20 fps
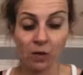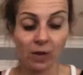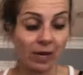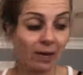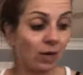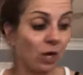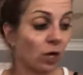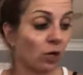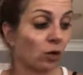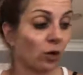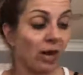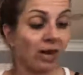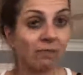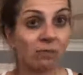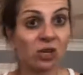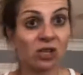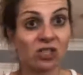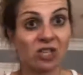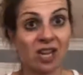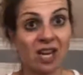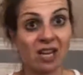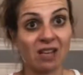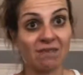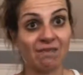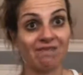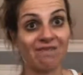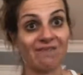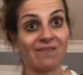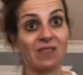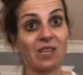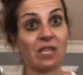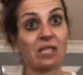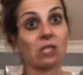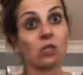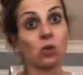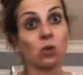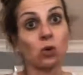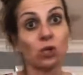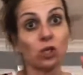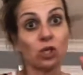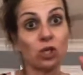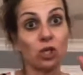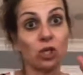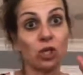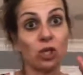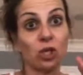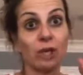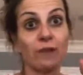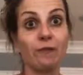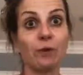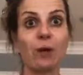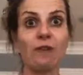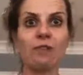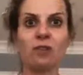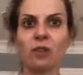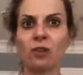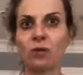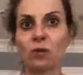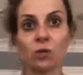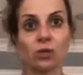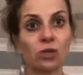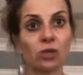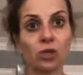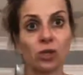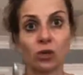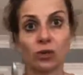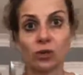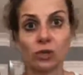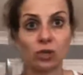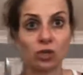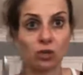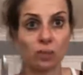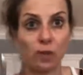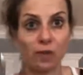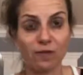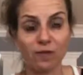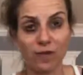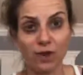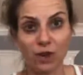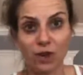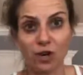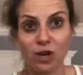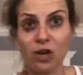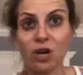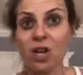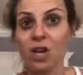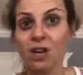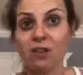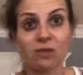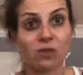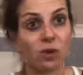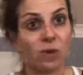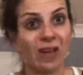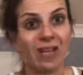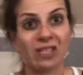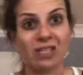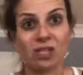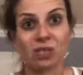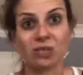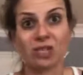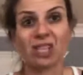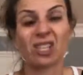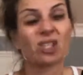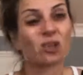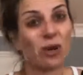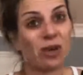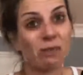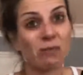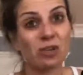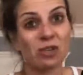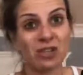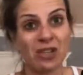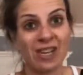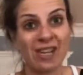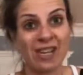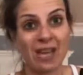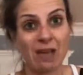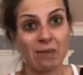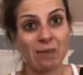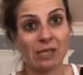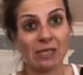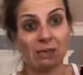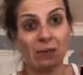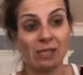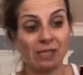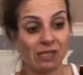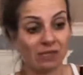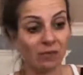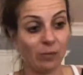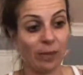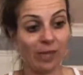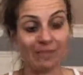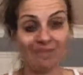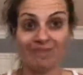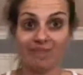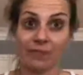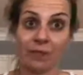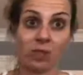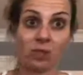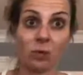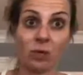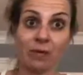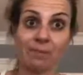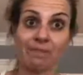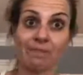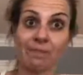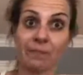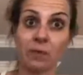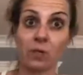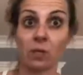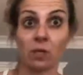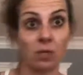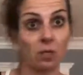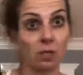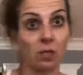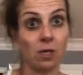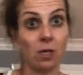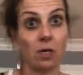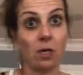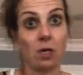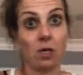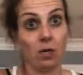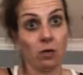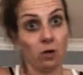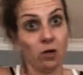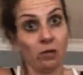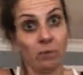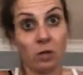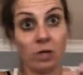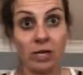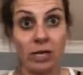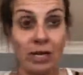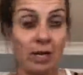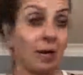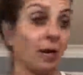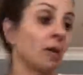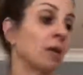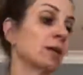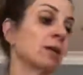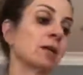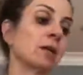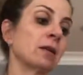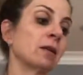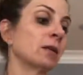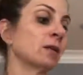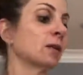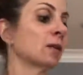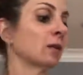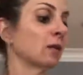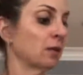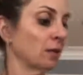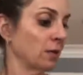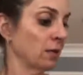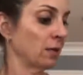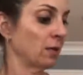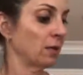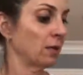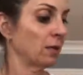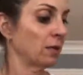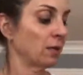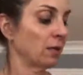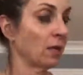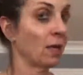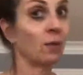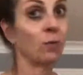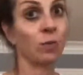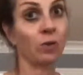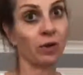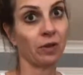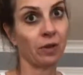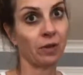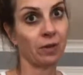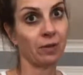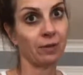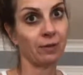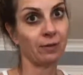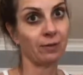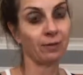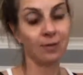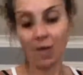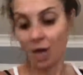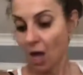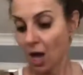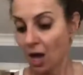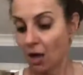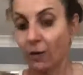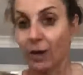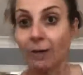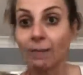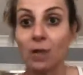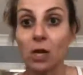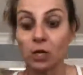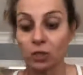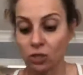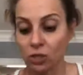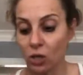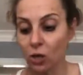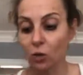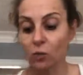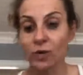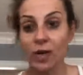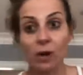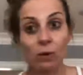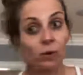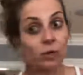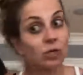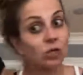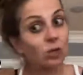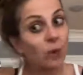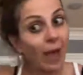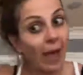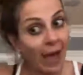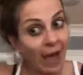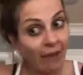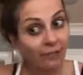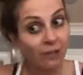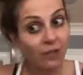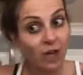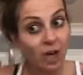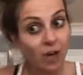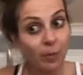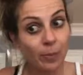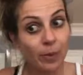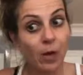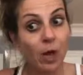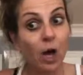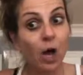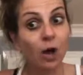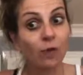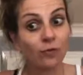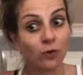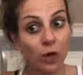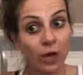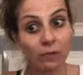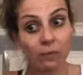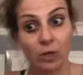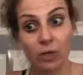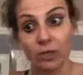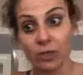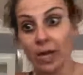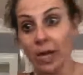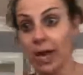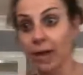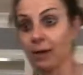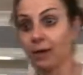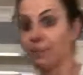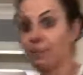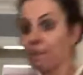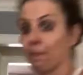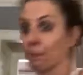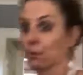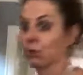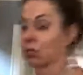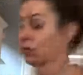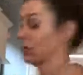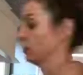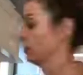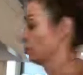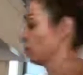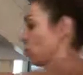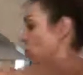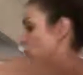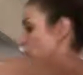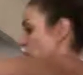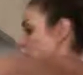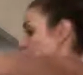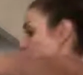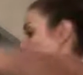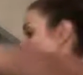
Okay, Grand Marnier. That's an orange liqueur. If you have another orange liqueur that you prefer, go ahead and use it, because Grand Marnier can be expensive. But you know what? Grand Marnier, I'm worth it. Okay, so now we're gonna do a half a cup of Grand Marnier, which is for orange